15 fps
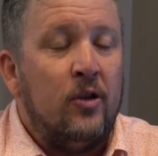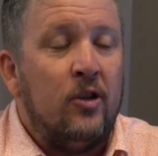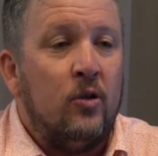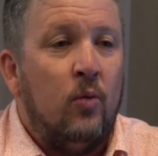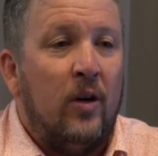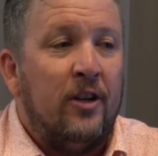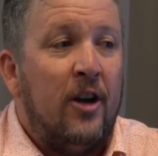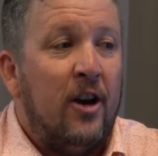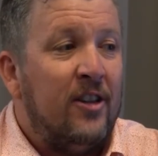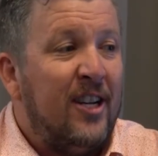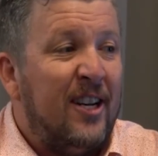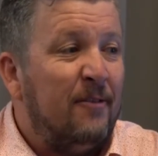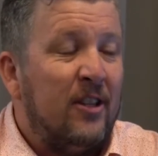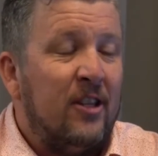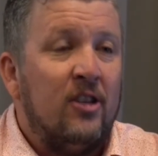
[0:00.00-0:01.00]
just want to know that
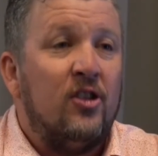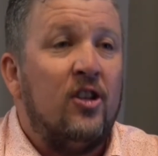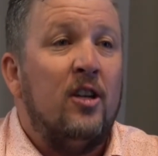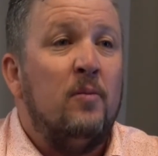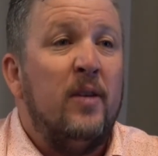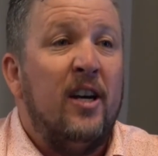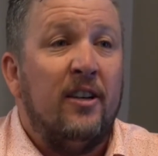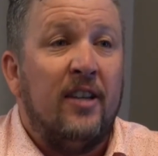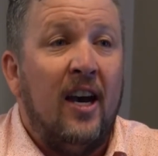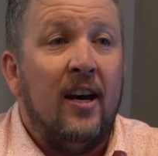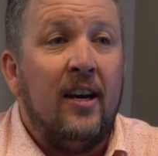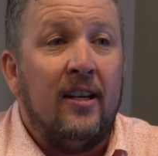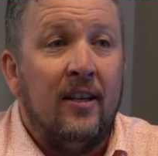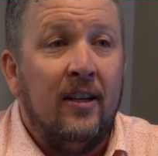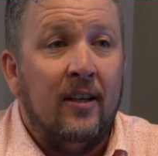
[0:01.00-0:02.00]
everything's going to be
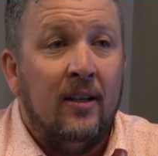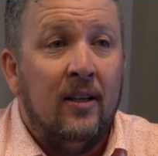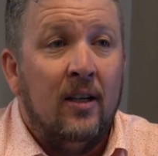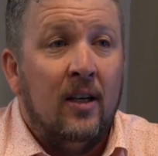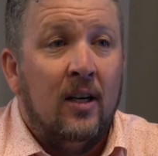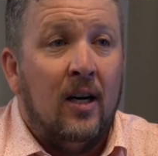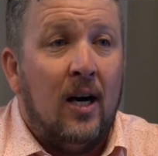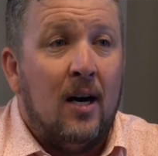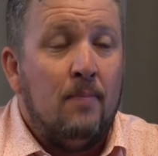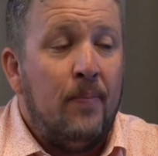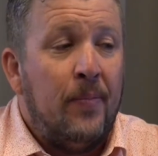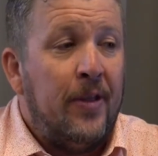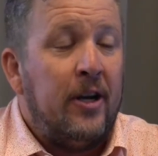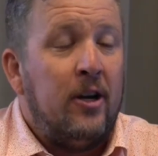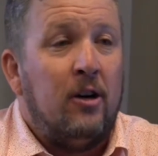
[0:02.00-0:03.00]
okay,
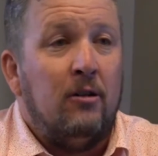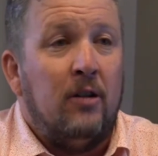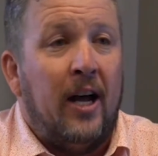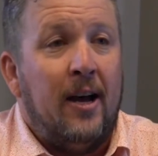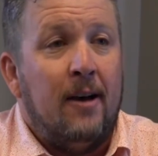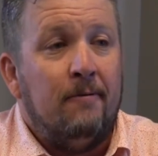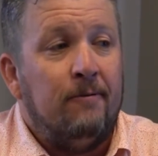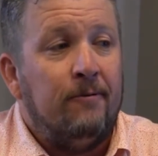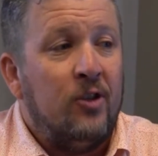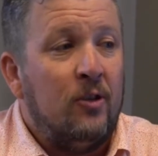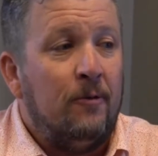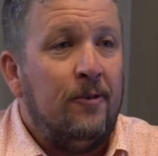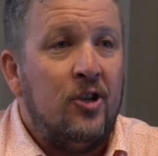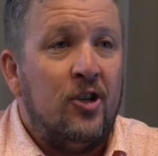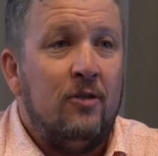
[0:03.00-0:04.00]
that I'll have
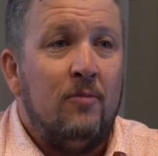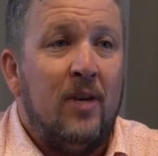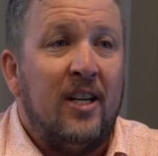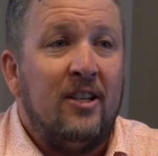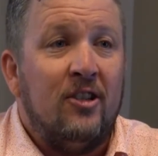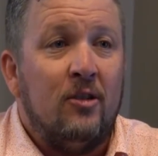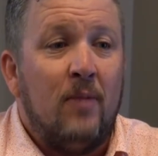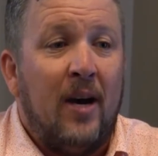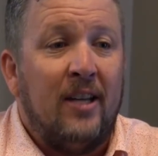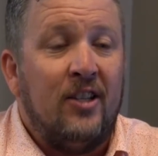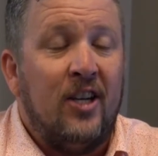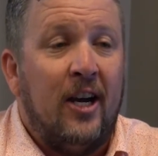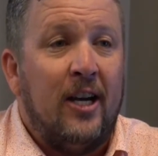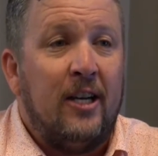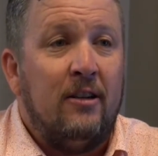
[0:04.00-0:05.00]
sufficient money to
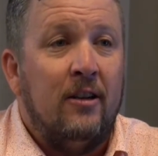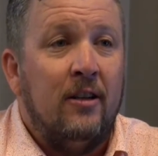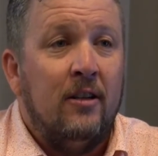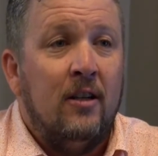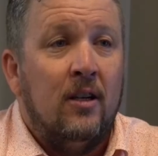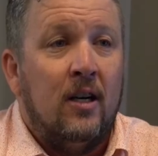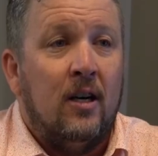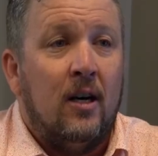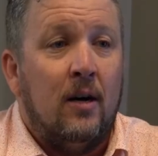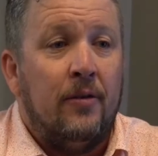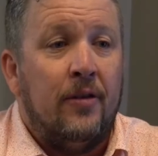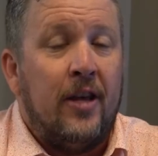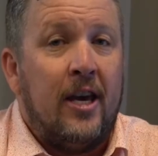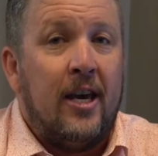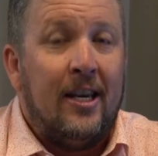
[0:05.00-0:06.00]
maintain
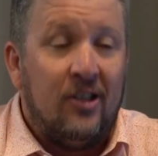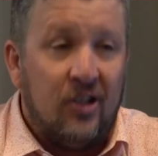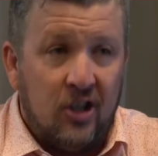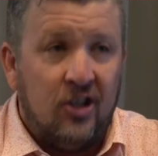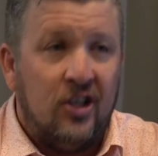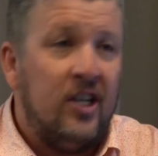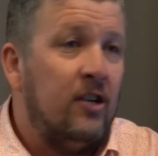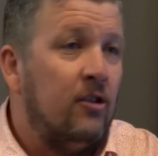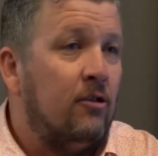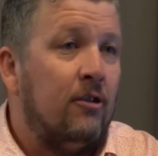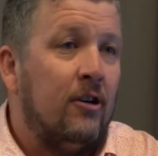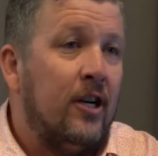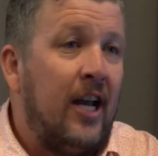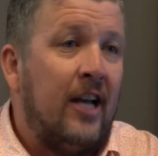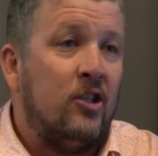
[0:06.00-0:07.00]
their existing
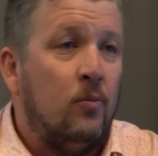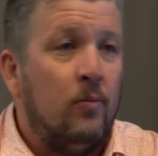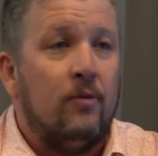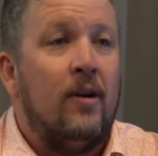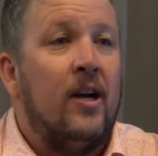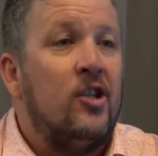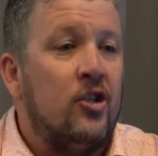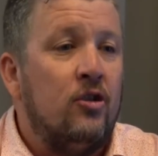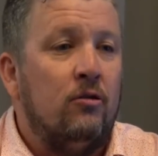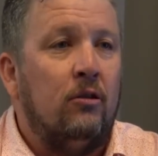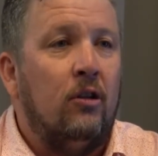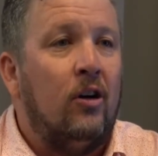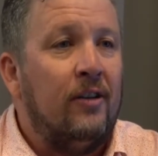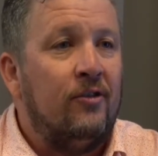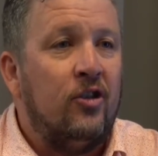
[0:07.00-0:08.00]
or an aspirational
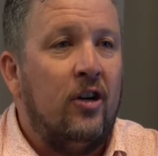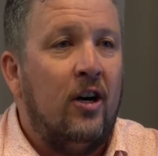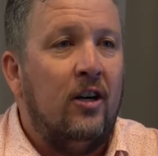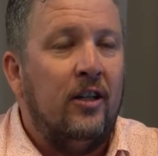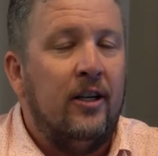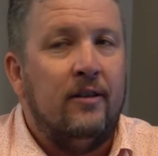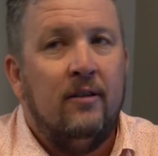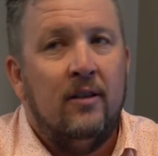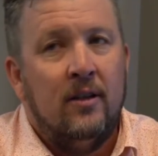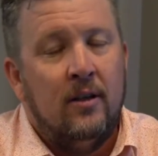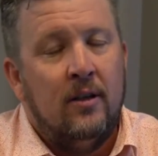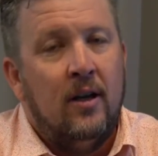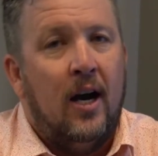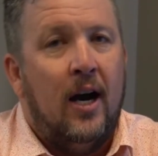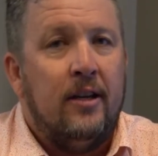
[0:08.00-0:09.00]
lifestyle,
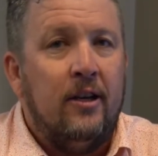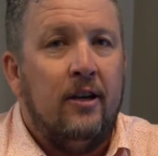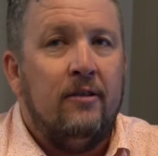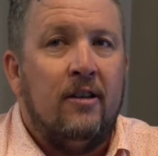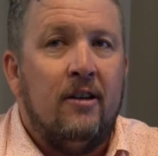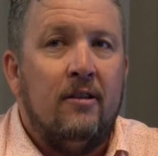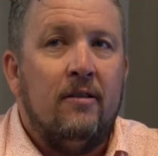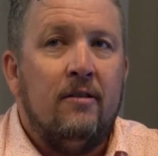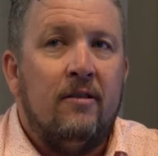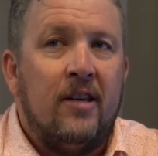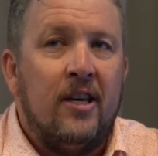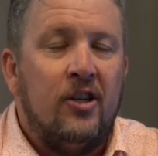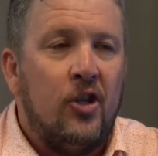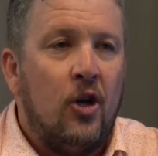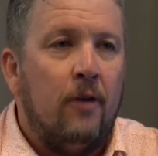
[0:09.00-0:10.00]
and yet
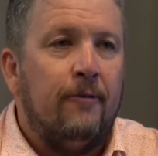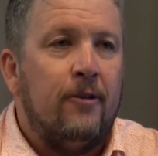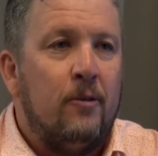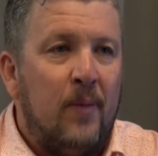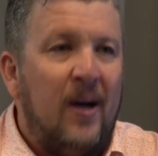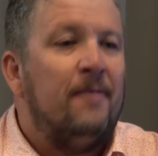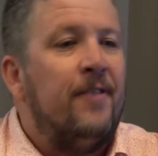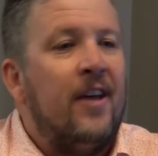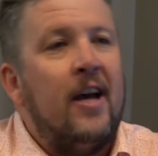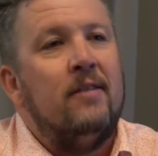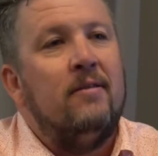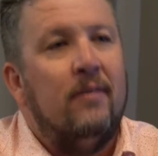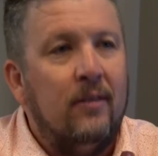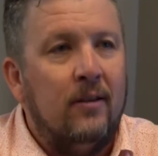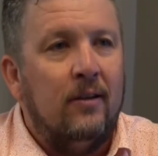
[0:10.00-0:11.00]
things over and above that
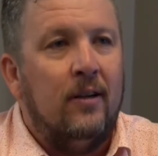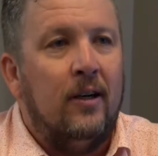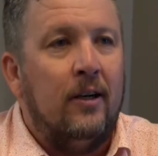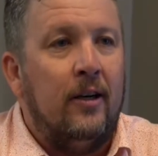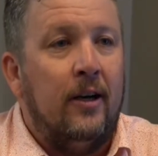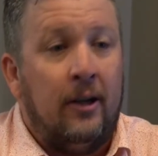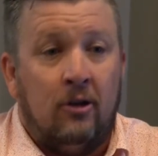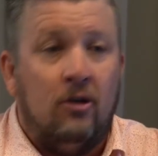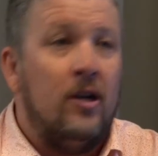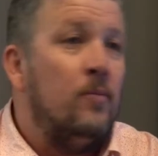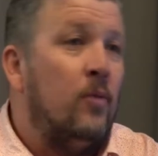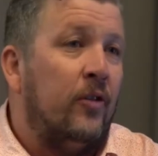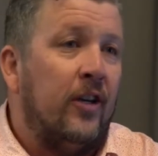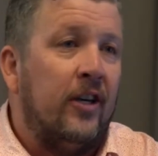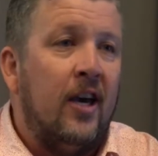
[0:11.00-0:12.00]
a cream
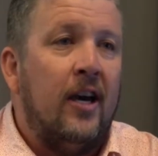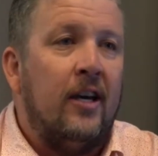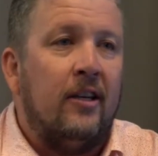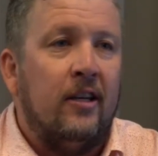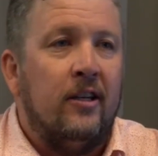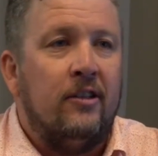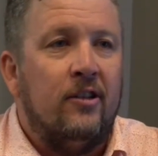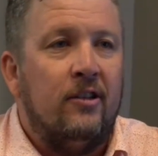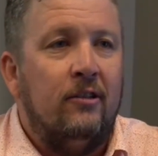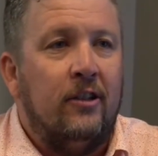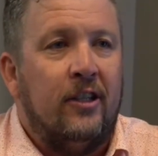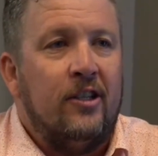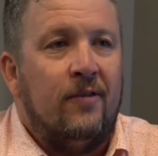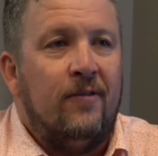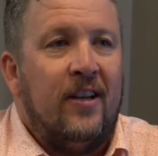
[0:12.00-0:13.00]
on the cake. And it's
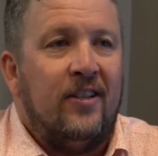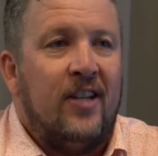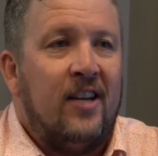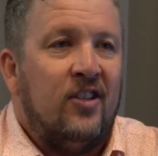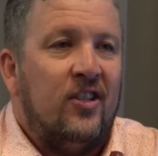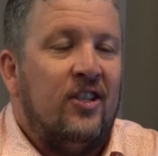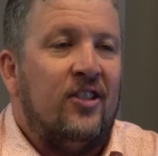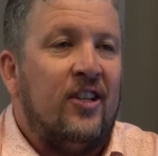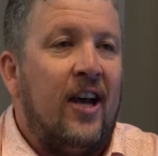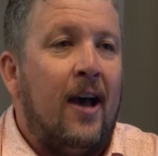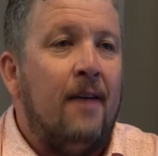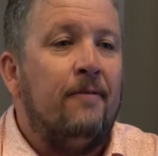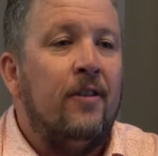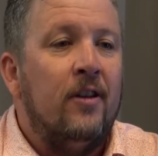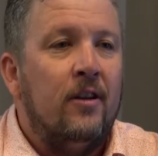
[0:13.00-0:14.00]
fantastic to
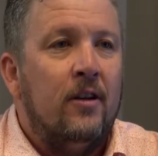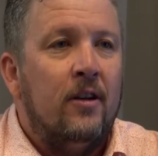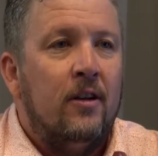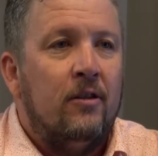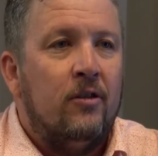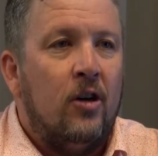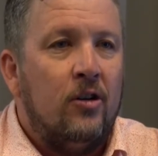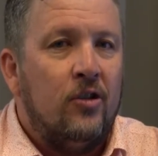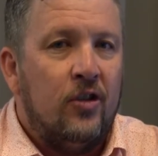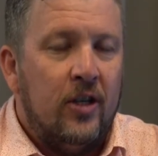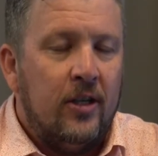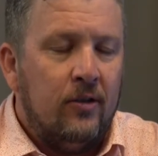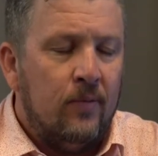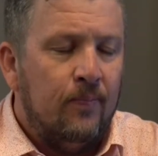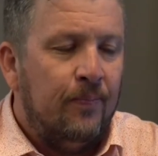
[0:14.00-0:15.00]
have those
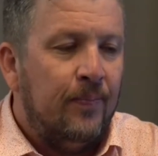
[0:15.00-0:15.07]
things,